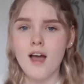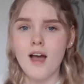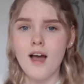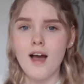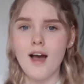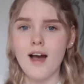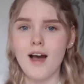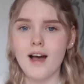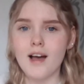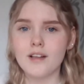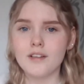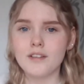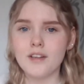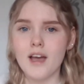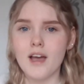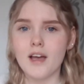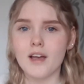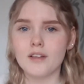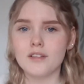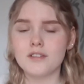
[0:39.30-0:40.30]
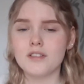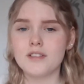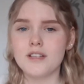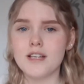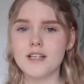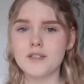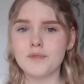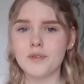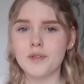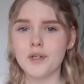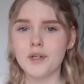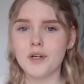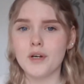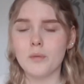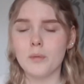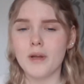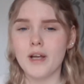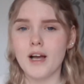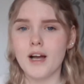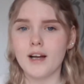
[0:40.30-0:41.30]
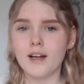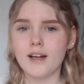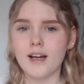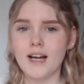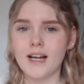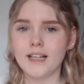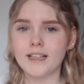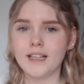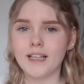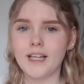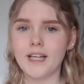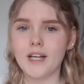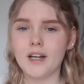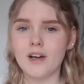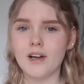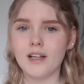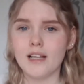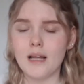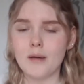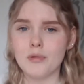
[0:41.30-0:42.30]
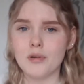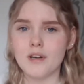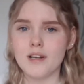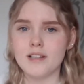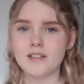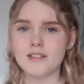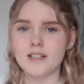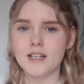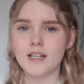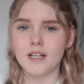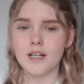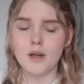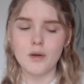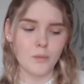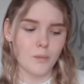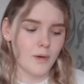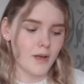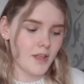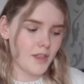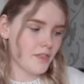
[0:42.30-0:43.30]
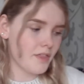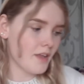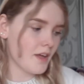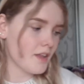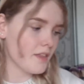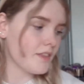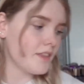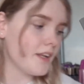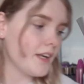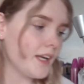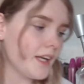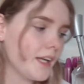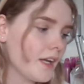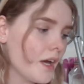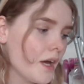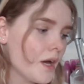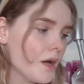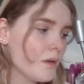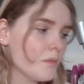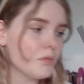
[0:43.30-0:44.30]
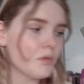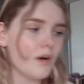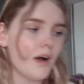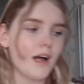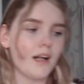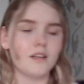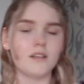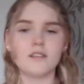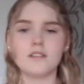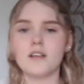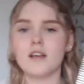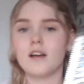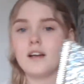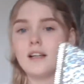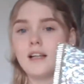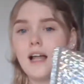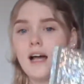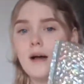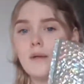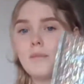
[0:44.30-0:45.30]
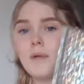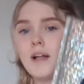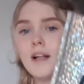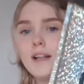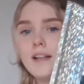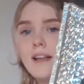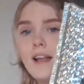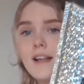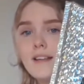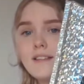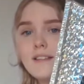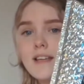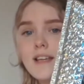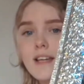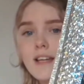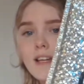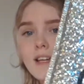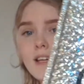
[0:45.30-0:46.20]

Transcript: And yeah, today's video we are kindly collaborating with the brand Glamnetic,